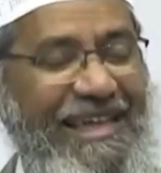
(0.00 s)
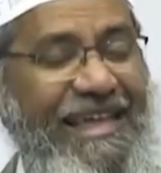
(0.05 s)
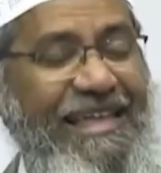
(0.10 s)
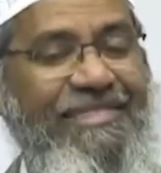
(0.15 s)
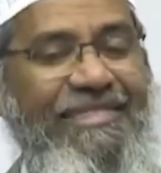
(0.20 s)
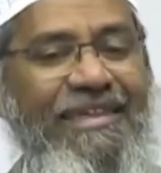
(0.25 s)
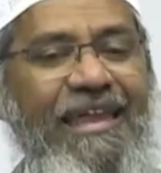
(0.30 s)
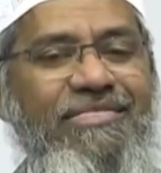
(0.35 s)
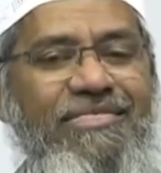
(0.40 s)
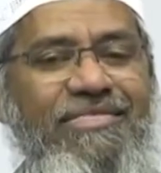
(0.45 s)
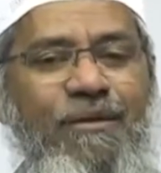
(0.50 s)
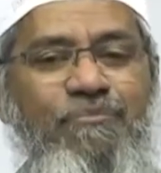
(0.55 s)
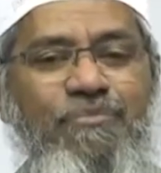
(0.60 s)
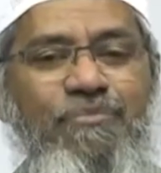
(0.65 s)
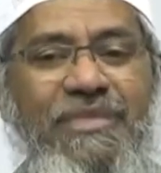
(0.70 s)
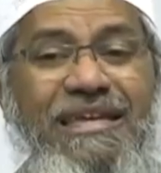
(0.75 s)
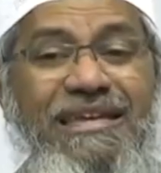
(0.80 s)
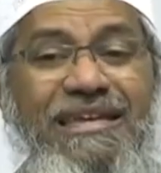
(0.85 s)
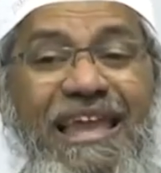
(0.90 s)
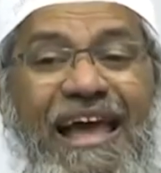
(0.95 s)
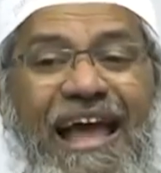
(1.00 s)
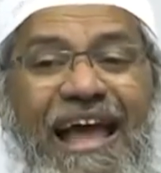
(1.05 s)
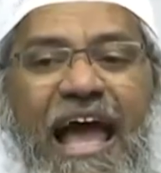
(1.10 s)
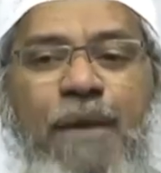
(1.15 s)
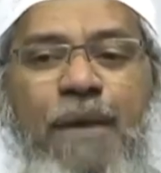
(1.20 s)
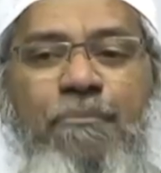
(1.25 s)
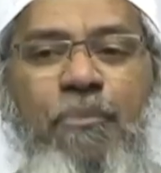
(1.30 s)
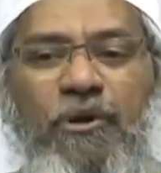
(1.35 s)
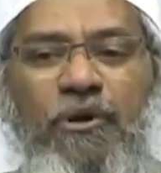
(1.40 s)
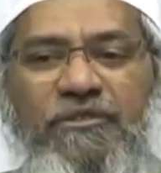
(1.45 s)
There are something like
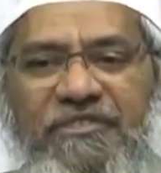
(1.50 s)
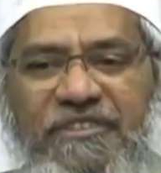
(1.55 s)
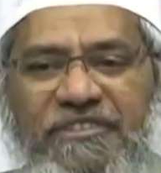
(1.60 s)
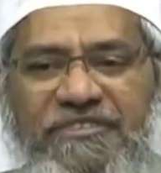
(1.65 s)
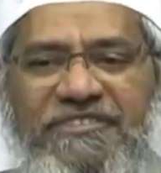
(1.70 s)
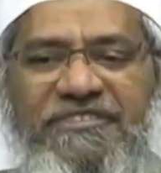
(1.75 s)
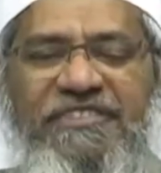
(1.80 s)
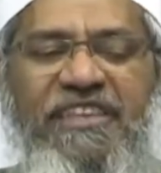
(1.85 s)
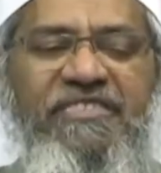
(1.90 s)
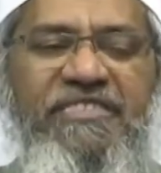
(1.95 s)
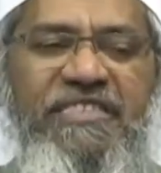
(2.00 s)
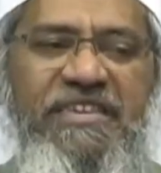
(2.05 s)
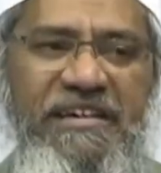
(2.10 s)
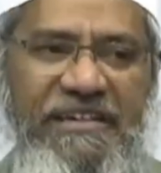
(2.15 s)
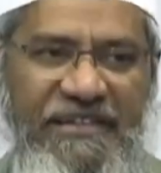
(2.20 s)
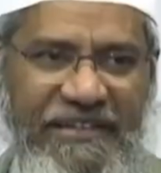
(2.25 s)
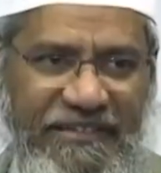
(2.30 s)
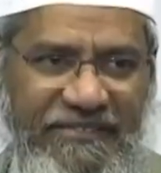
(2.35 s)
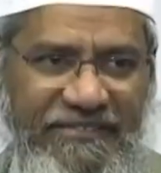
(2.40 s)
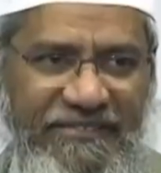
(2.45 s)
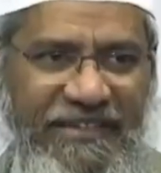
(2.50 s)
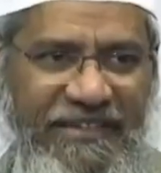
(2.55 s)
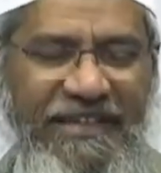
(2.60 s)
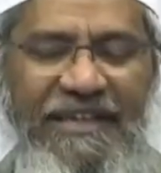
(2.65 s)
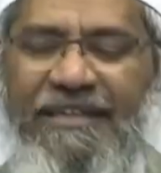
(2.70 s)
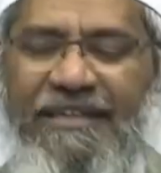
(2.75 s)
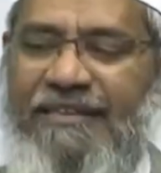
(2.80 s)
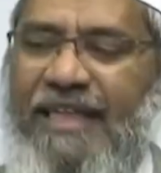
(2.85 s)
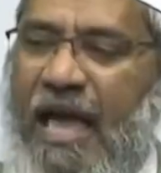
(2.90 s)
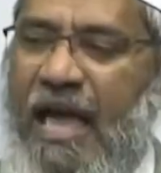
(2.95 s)
hypotheses and theories.
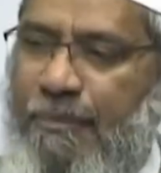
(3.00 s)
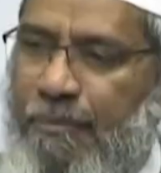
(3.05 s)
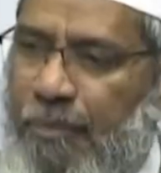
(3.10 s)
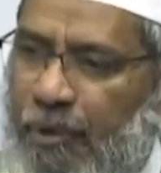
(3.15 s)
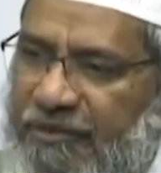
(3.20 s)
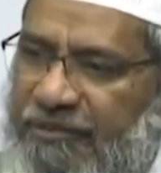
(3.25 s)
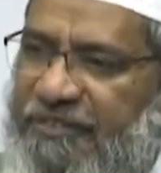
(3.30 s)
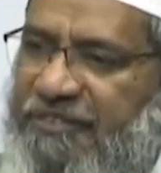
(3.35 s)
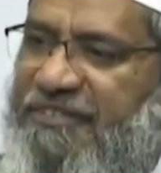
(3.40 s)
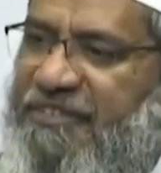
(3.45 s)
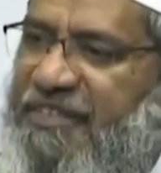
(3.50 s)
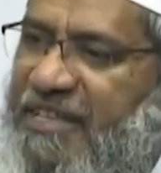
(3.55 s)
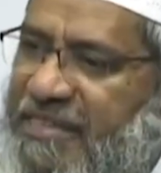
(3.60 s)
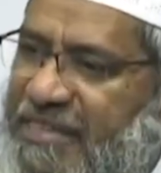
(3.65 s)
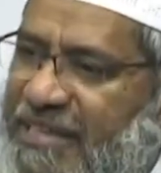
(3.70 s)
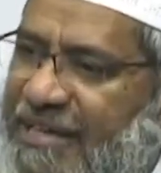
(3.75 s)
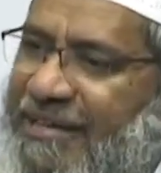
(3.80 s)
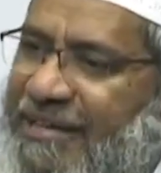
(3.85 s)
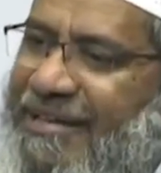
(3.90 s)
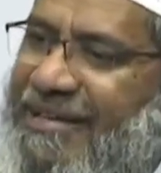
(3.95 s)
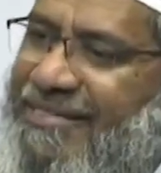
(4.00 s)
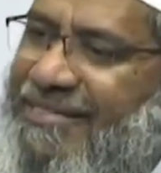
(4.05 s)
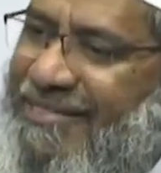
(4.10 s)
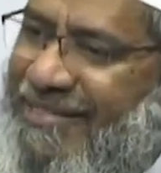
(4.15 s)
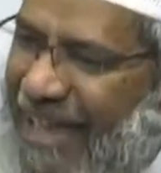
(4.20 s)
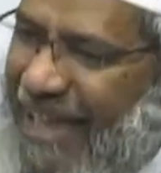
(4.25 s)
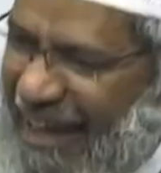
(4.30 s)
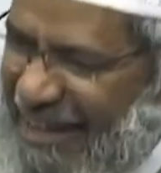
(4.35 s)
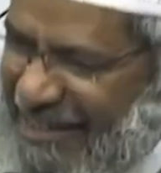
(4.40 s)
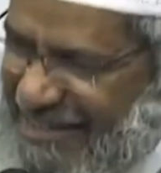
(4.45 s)
The hypotheses and theories
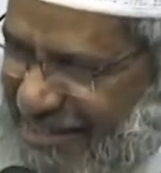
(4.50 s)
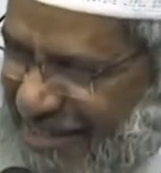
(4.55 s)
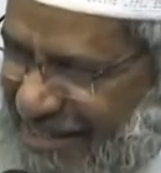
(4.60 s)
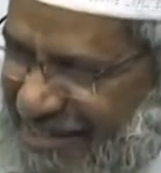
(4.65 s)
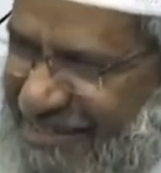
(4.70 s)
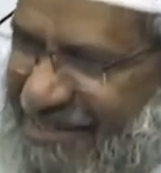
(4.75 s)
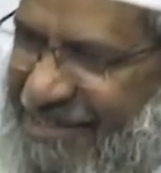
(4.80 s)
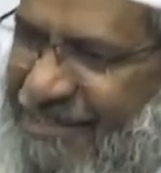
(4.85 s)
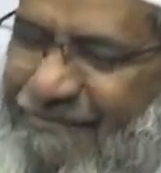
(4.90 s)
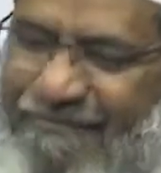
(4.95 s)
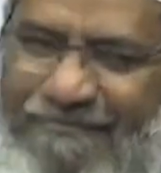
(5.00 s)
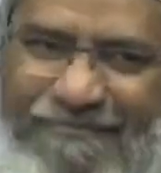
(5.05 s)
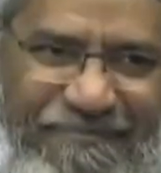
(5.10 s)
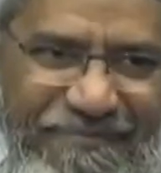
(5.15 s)
can change.